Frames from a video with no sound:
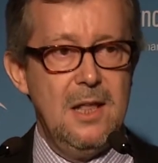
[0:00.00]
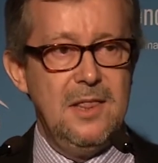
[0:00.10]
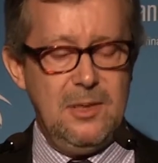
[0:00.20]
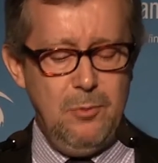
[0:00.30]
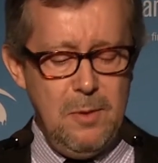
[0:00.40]

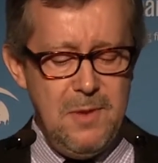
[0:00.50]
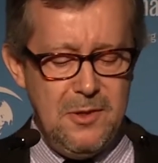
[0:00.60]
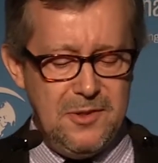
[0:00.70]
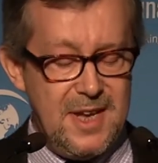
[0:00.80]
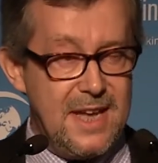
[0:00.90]
That will be
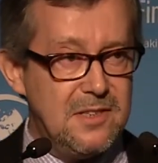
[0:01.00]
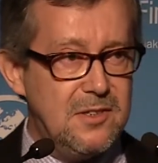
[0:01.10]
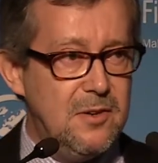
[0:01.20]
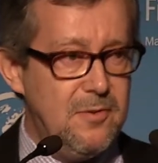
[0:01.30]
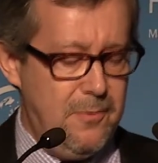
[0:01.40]
the task
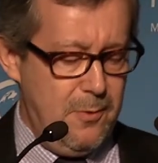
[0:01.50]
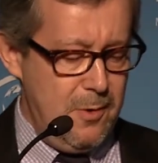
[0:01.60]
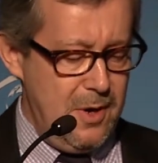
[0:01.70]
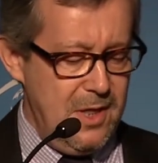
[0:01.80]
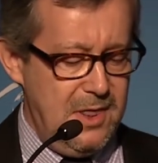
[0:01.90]

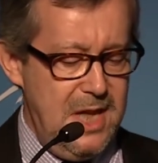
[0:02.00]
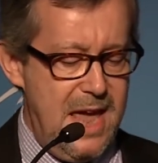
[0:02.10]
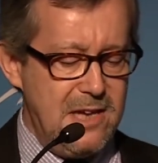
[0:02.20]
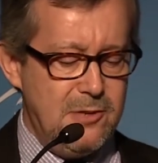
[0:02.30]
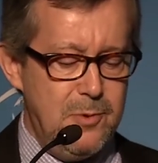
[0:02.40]
for the
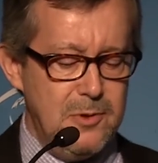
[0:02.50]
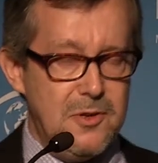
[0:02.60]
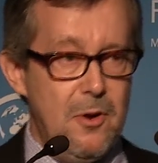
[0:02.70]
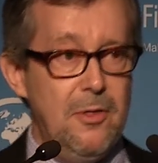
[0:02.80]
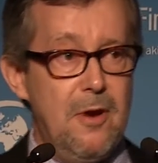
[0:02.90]
experts
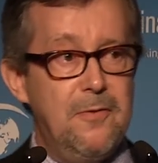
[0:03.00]
on our